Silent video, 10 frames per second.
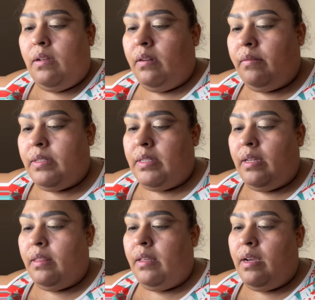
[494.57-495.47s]
let me see, I
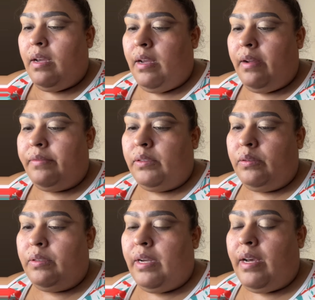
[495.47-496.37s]
think I have
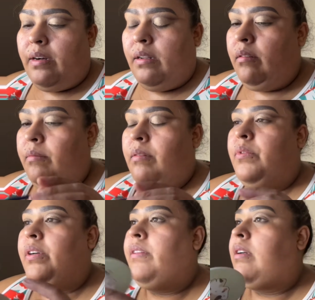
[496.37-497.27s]
to add a little bit
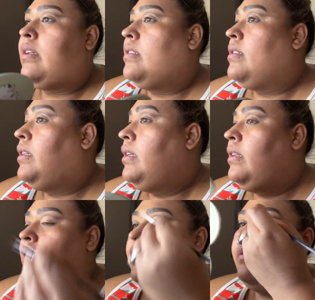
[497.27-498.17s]
more of the concealer.